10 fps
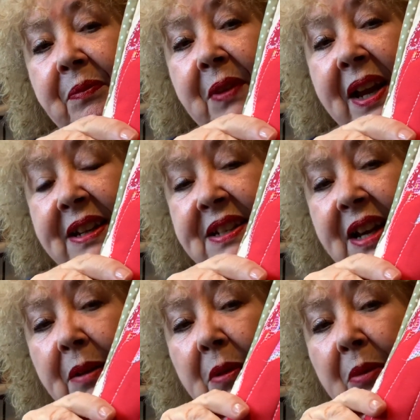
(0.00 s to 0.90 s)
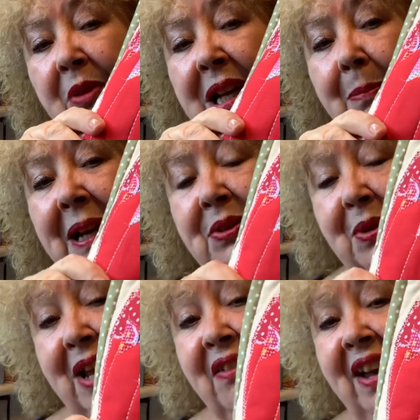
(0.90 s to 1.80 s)
And I'm really pleased with
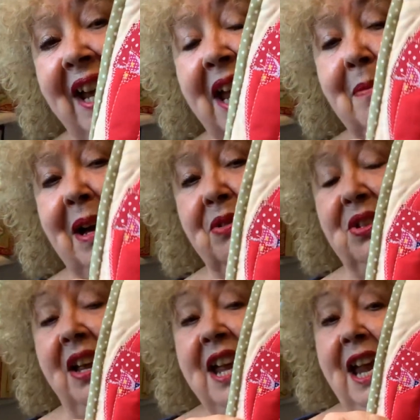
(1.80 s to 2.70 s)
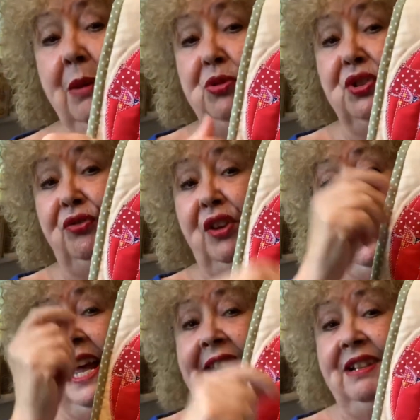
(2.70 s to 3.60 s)
how that came out. It was just
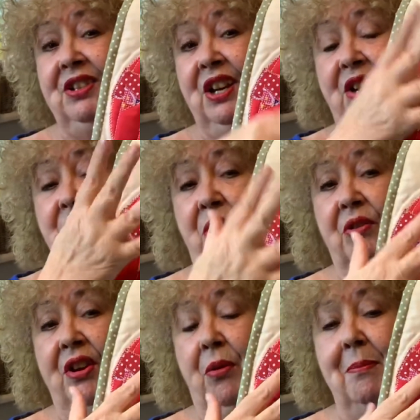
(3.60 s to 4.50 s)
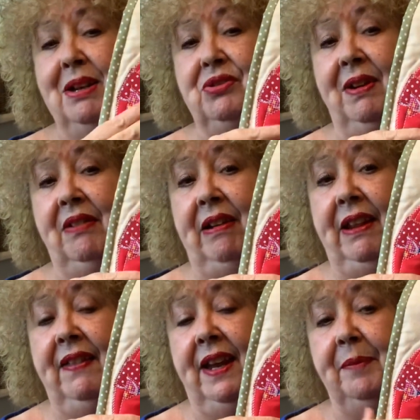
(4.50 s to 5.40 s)
freehand, you know, not measuring or
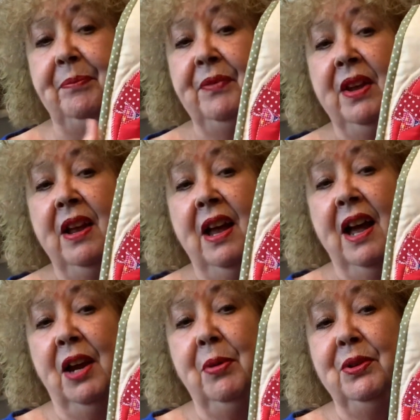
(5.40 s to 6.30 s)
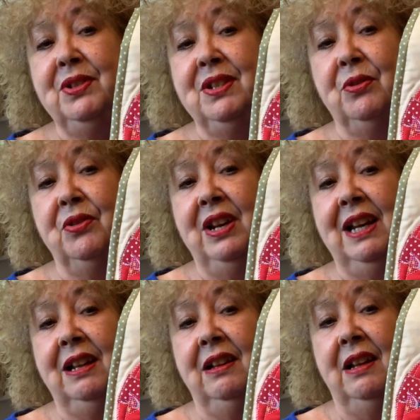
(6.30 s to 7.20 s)
anything. I quilted all the
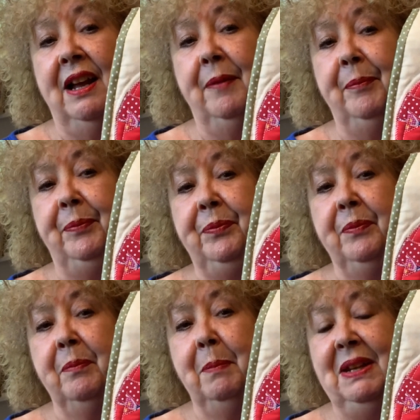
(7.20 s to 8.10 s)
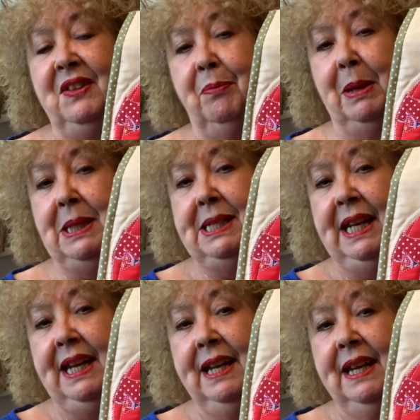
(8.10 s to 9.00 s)
little pieces of
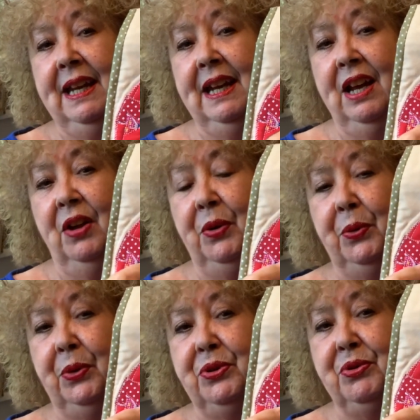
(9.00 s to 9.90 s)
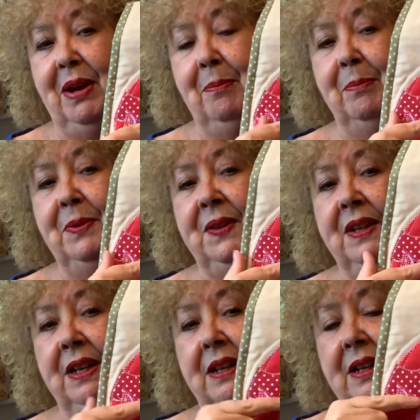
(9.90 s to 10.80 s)
bunting and all the trims.
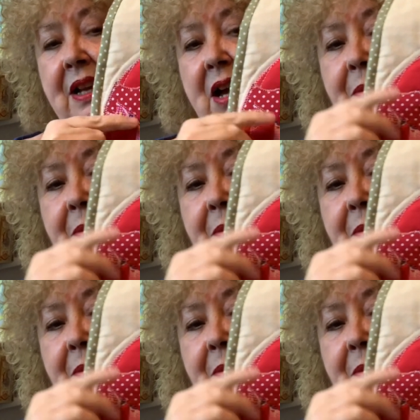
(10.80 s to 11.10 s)
I